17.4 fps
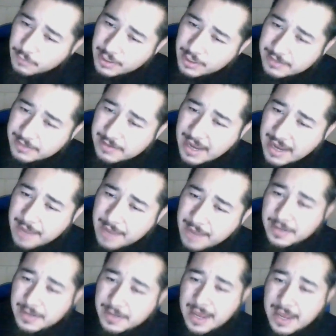But
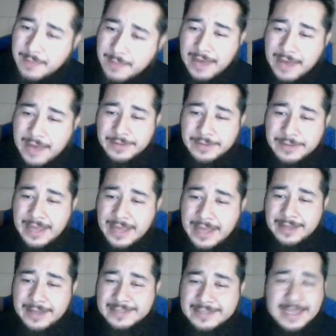I'm out. I
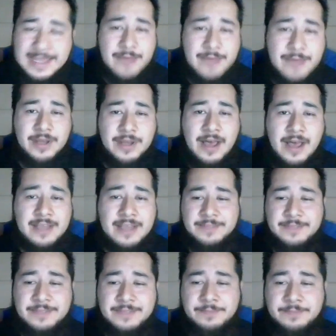lost that one.
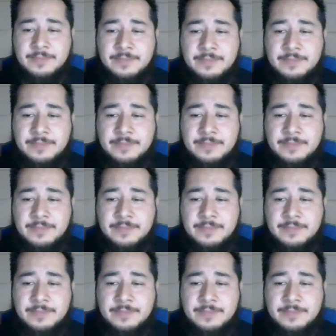Awesome.